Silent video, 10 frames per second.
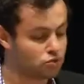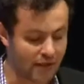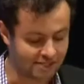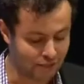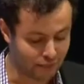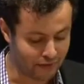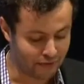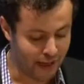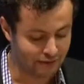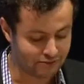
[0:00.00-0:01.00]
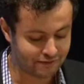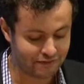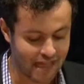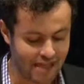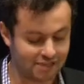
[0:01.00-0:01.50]
Raised 3 rounds of
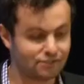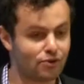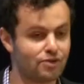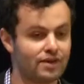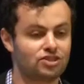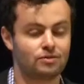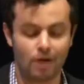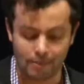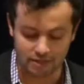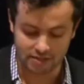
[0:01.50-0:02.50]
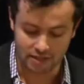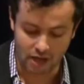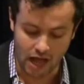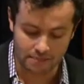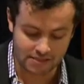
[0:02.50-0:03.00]
finance for the regional mobile
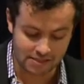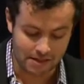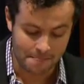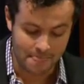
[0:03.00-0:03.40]
telecoms.